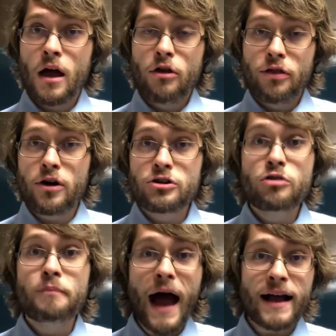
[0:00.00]
Third, you
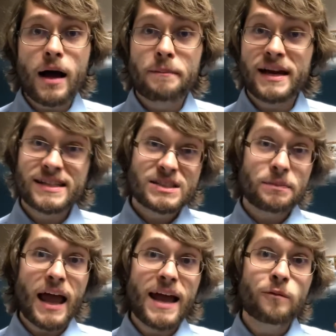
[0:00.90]
back up and
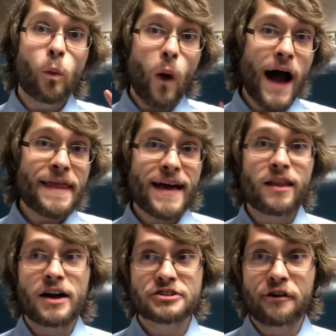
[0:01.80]
explain why that
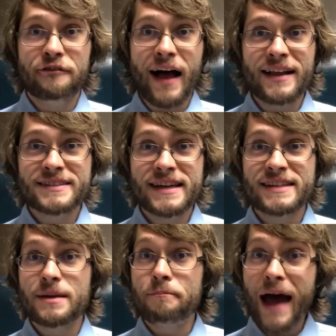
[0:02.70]
logical fallacy
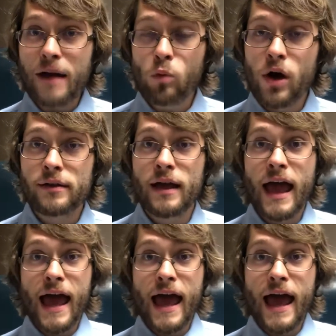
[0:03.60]
is a bad one.